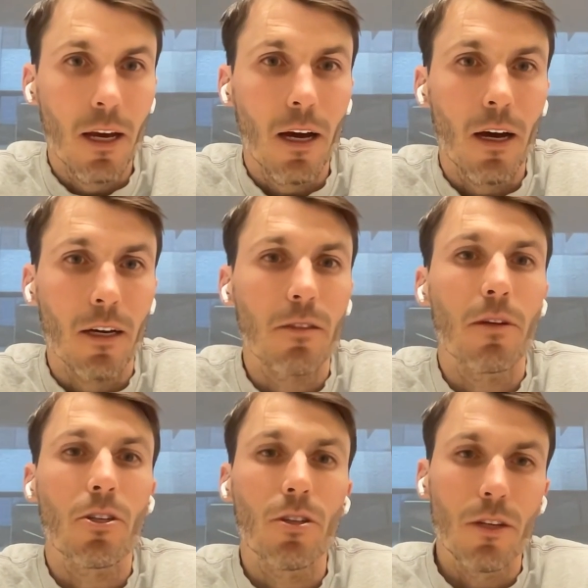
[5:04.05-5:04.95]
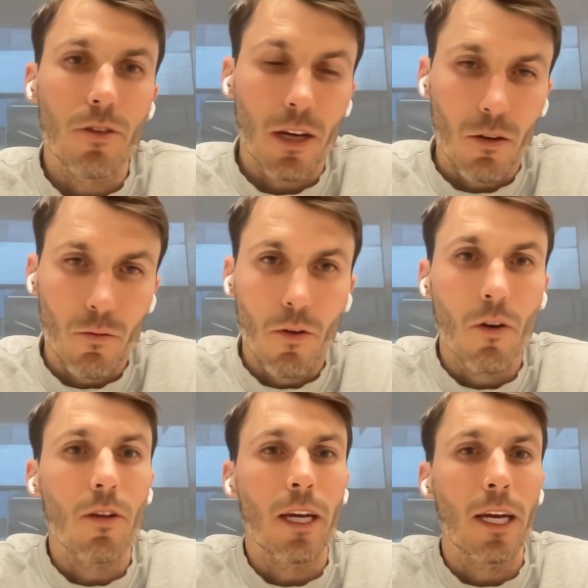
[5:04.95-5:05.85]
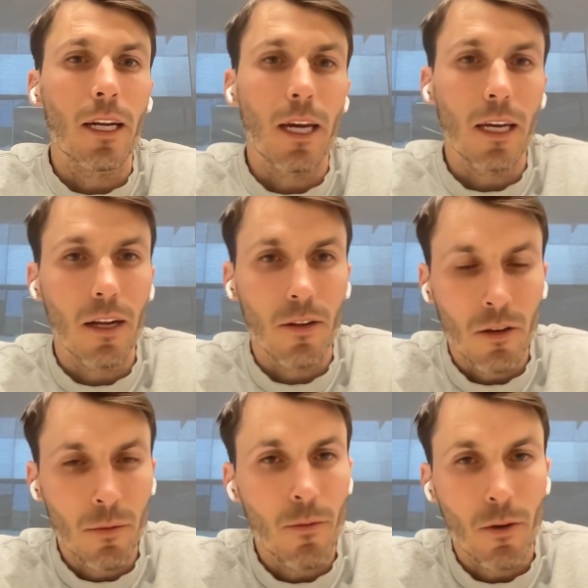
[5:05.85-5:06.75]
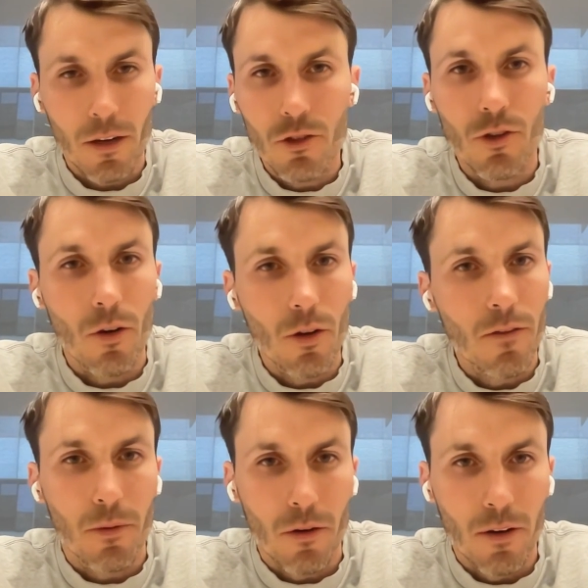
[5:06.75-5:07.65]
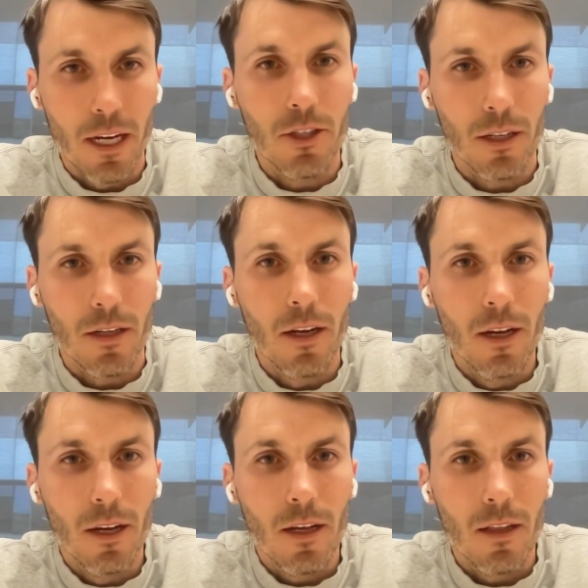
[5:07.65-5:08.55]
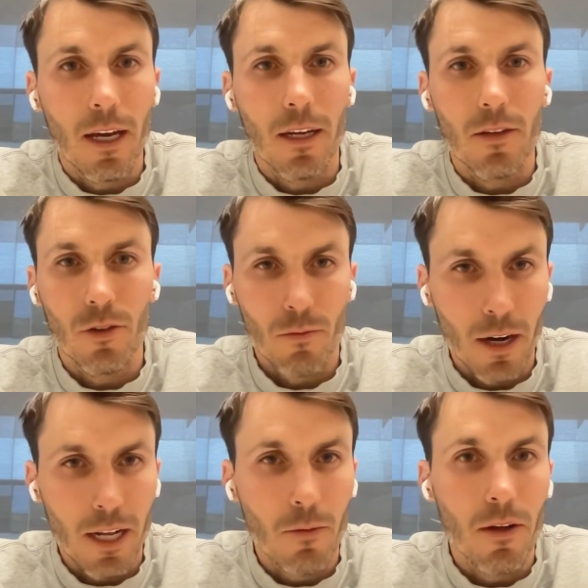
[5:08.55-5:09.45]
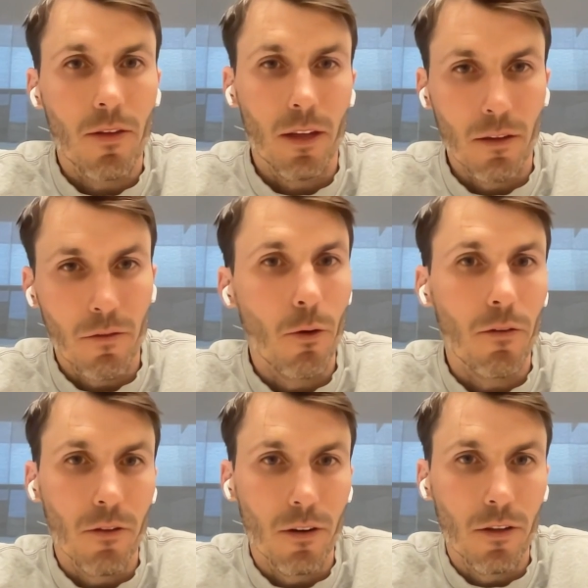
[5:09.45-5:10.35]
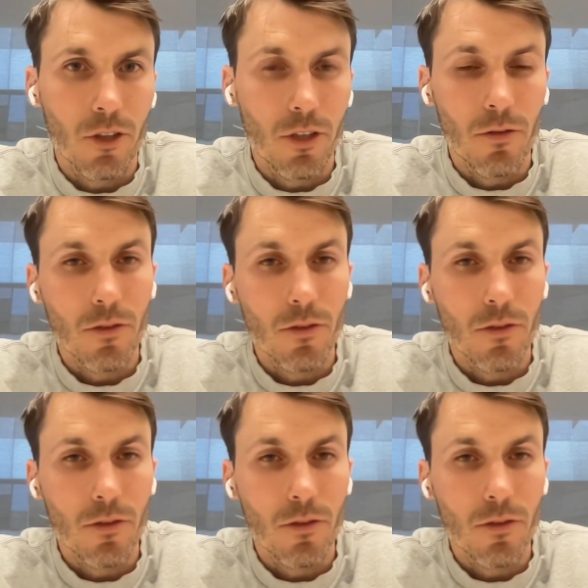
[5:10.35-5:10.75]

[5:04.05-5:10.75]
uh, especially as you kind of roll in and get a little bit more control over the pronation that you're running with in the forefoot of the shoe.